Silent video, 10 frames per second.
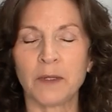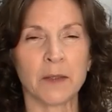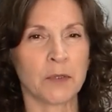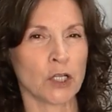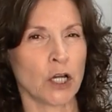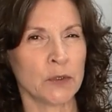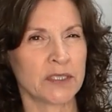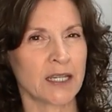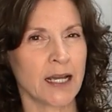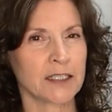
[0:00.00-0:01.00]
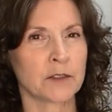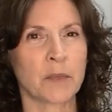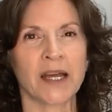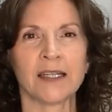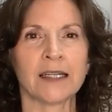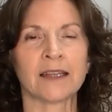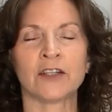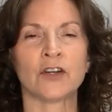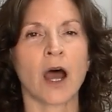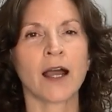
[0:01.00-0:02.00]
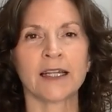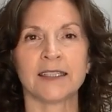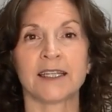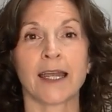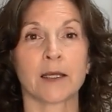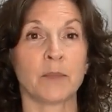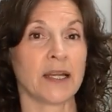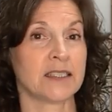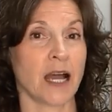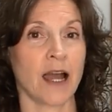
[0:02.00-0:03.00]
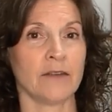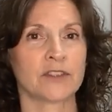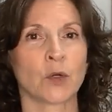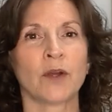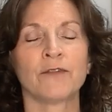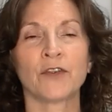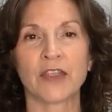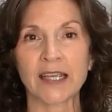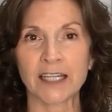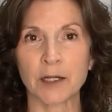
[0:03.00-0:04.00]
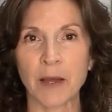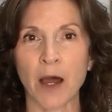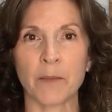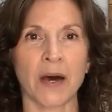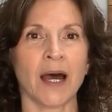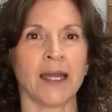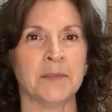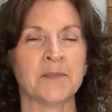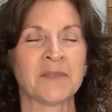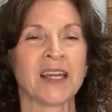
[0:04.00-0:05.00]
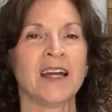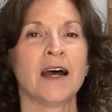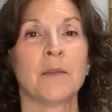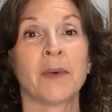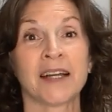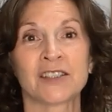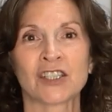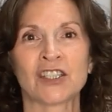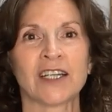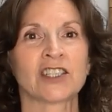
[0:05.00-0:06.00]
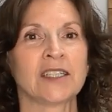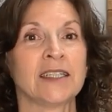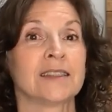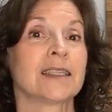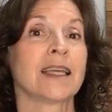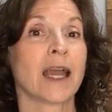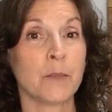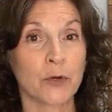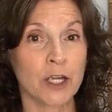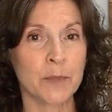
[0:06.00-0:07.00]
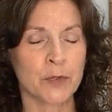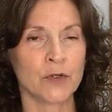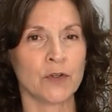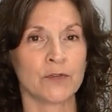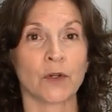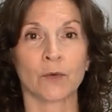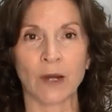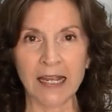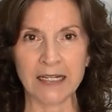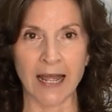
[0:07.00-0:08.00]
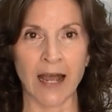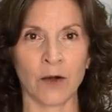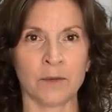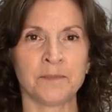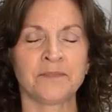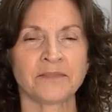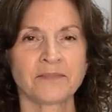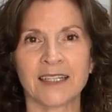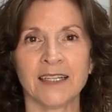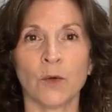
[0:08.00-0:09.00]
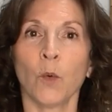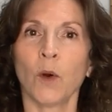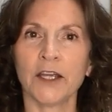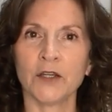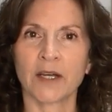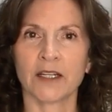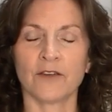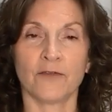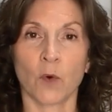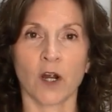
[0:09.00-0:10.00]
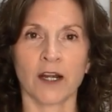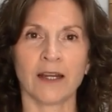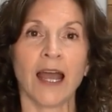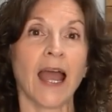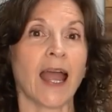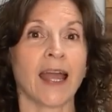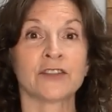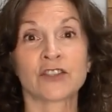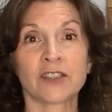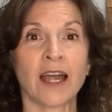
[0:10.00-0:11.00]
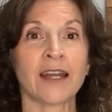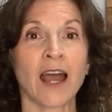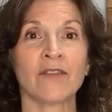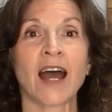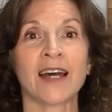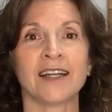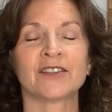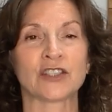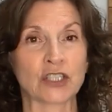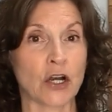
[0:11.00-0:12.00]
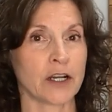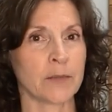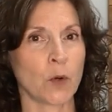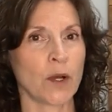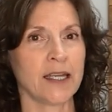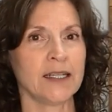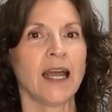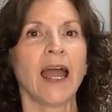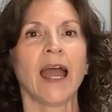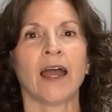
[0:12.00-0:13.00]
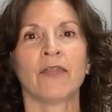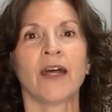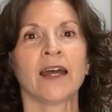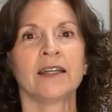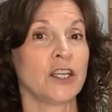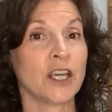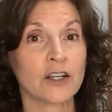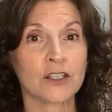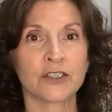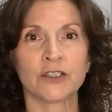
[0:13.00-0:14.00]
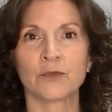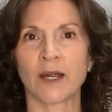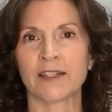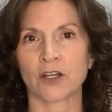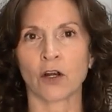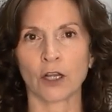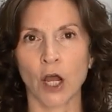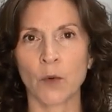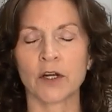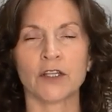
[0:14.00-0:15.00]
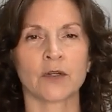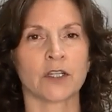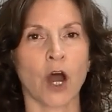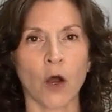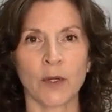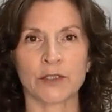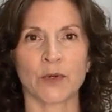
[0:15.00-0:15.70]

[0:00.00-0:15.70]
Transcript: be below 6, but they're not going to take a big dive. So if you're thinking about buying, my suggestion is get pre-approved right now, see what you can afford, and have that as a starting point. And then a year or two rates are lower, you can always